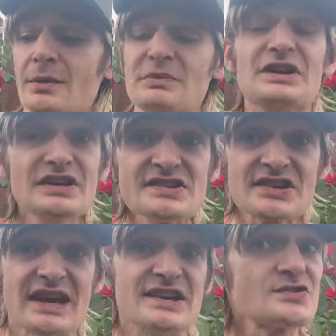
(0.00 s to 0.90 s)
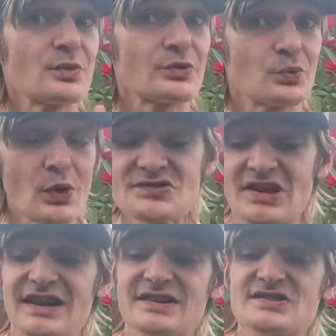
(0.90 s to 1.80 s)
In this case, with rose
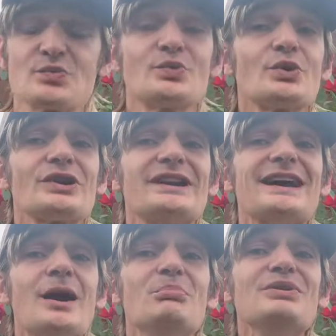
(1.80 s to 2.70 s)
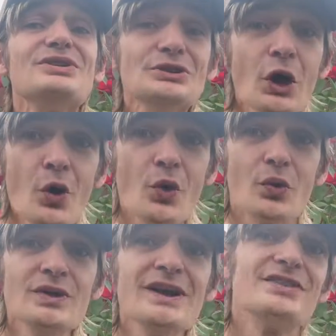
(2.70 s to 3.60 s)
cuttings, we're going to cut
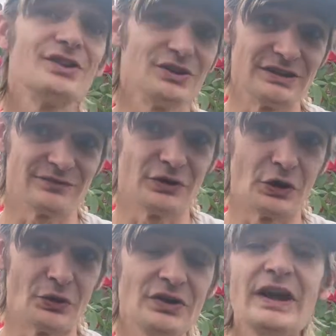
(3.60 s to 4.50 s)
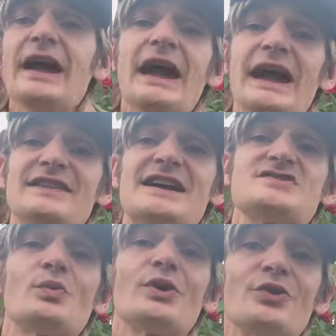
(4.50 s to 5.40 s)
below the leaf node, and
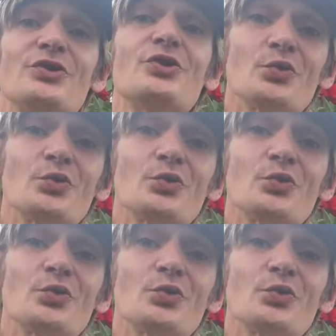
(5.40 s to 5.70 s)
that's where the